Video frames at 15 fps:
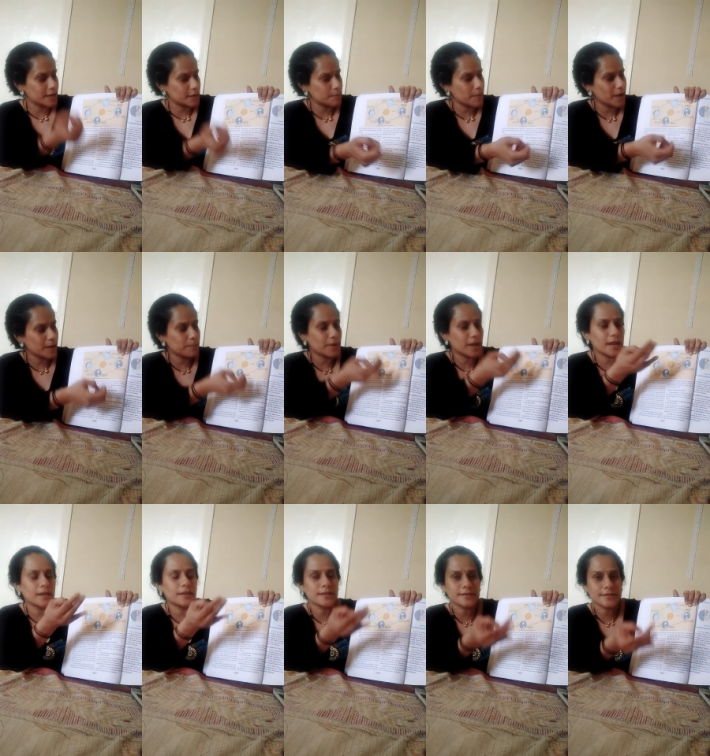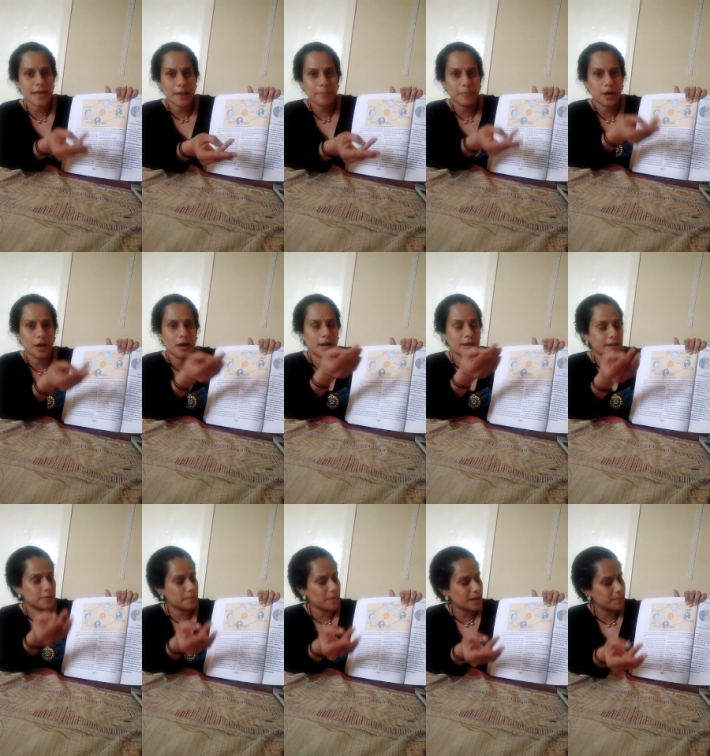It may be the summer,
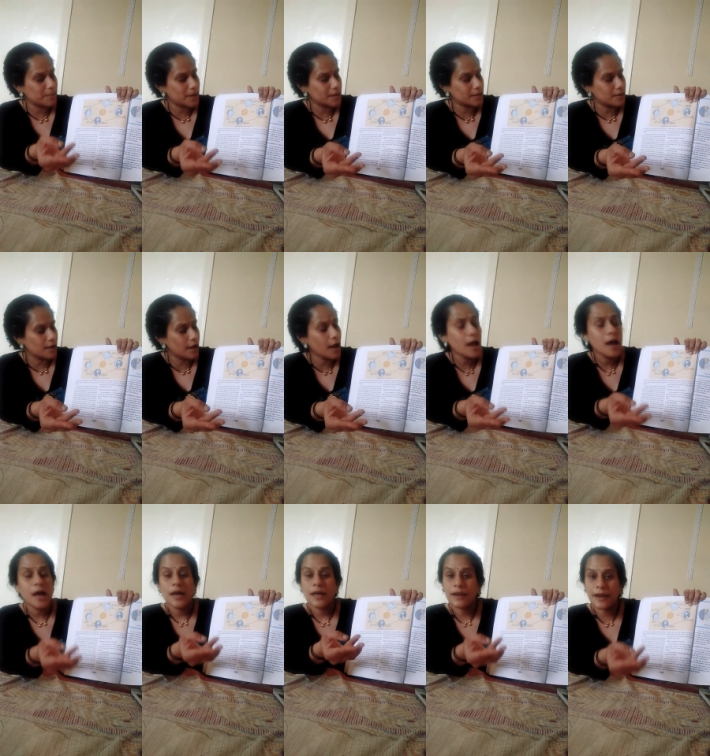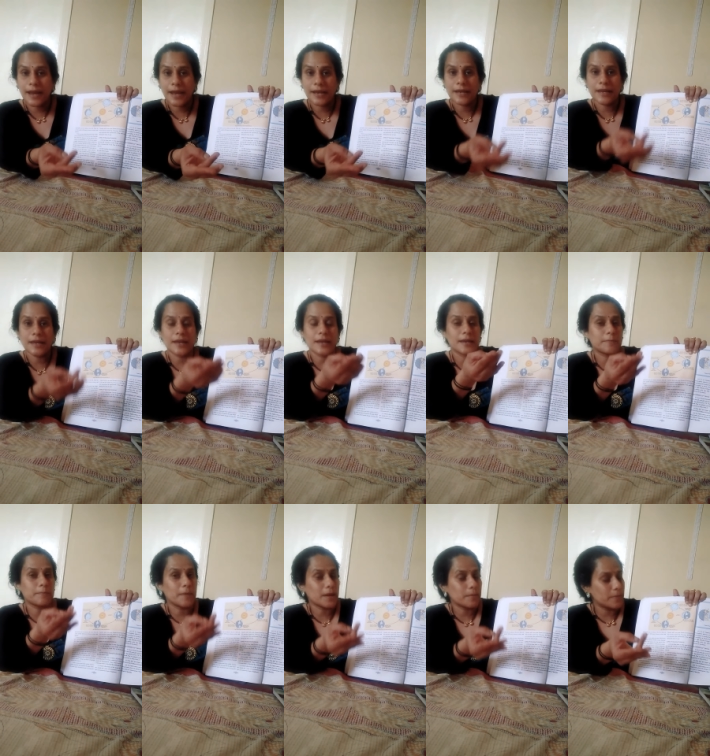it may be the rainy,
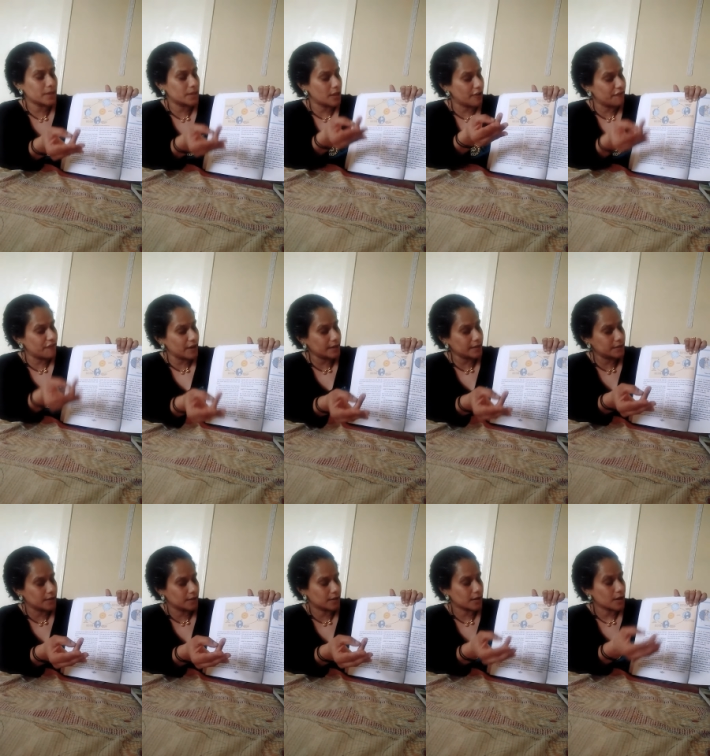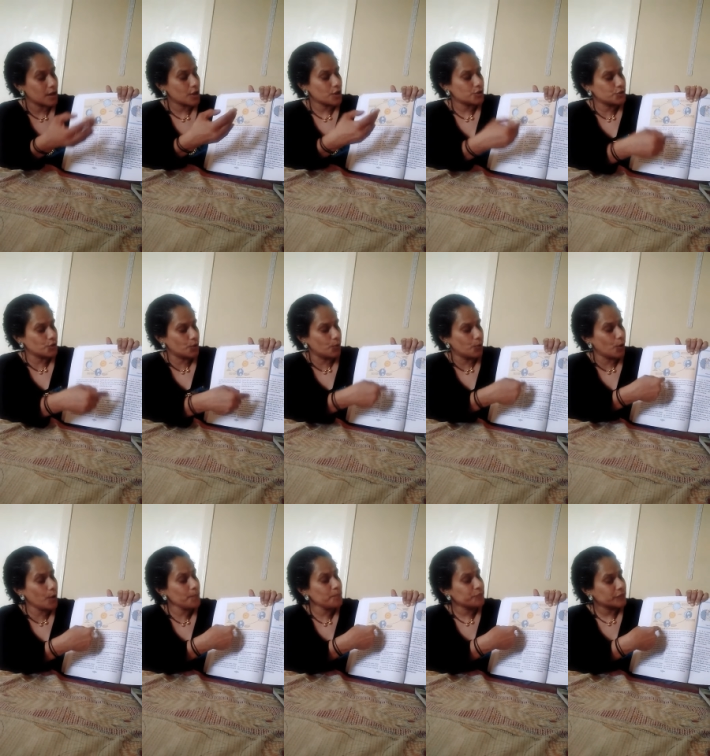it may be the winter.
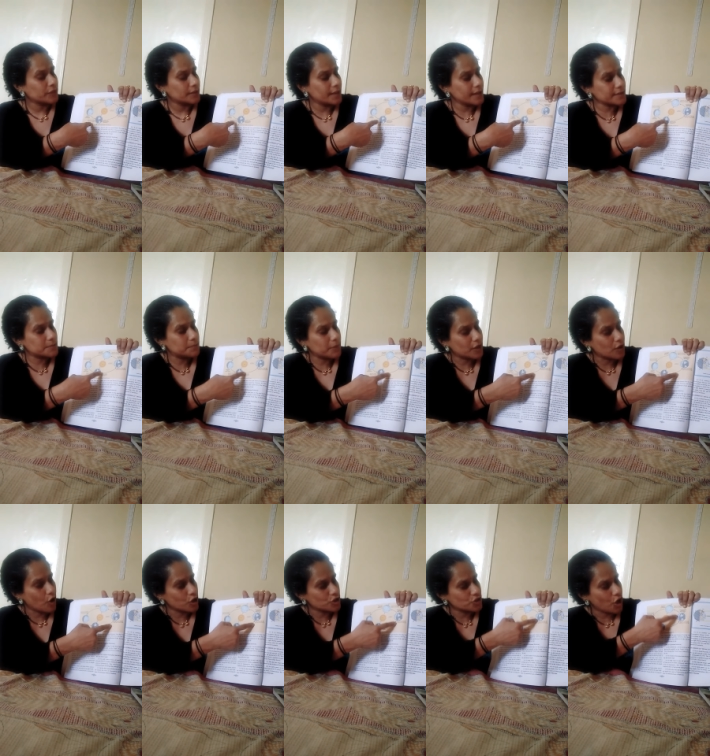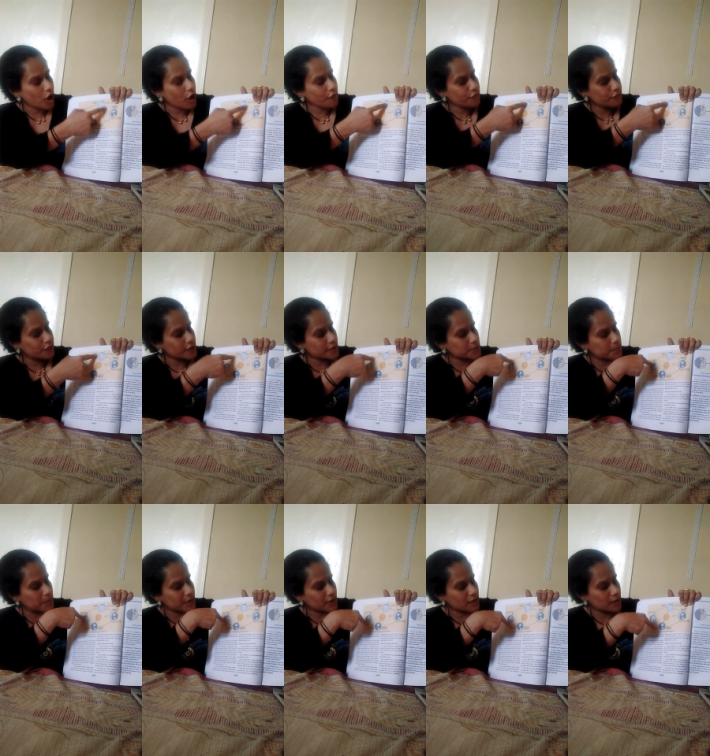So this, because of this
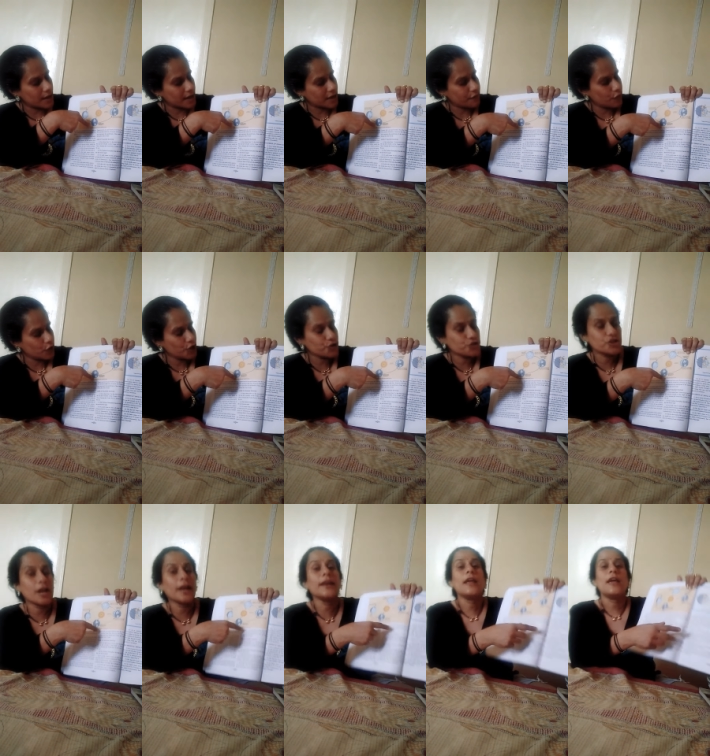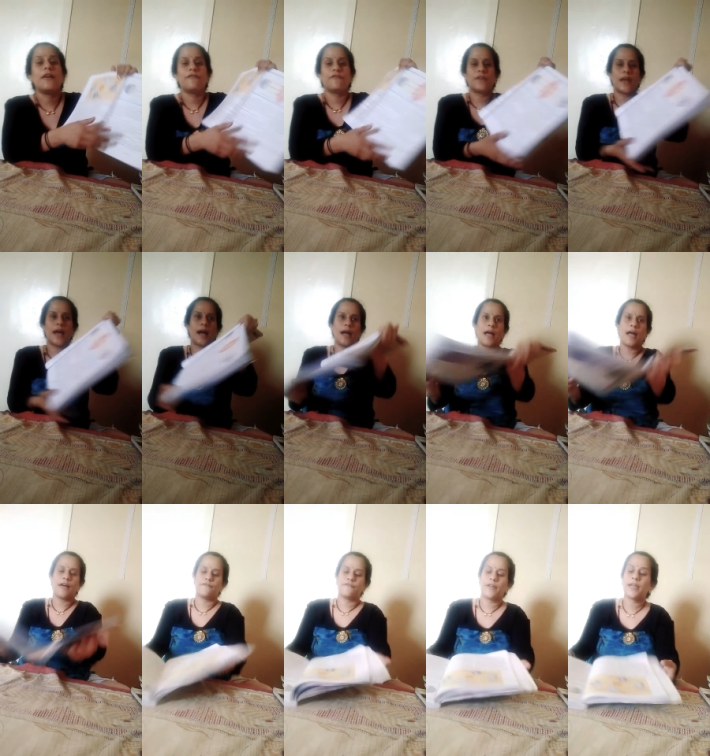particular revolution, we are
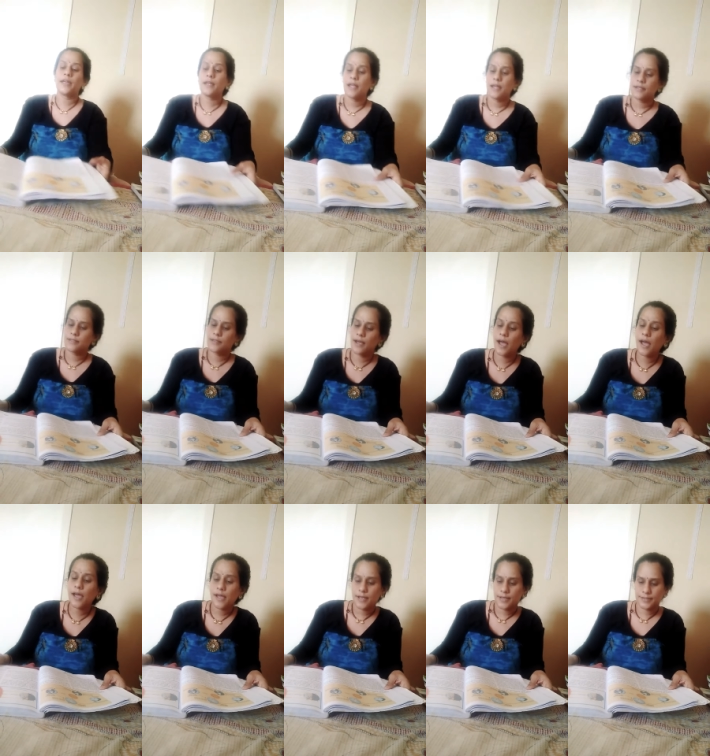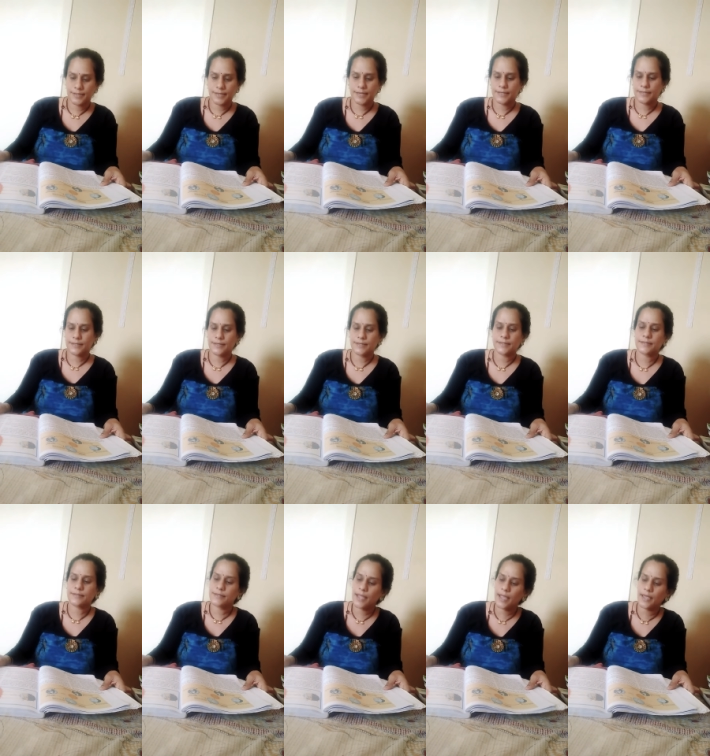having the
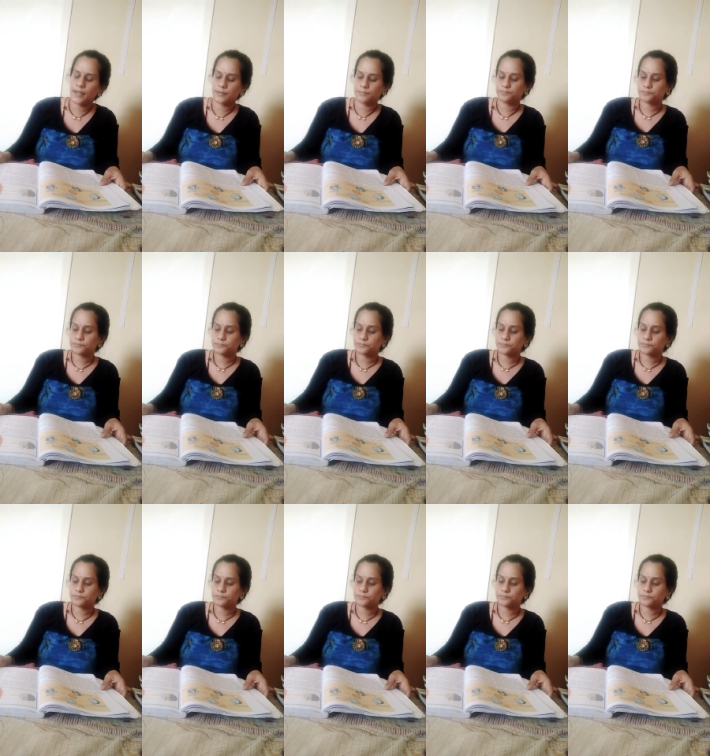seasons there.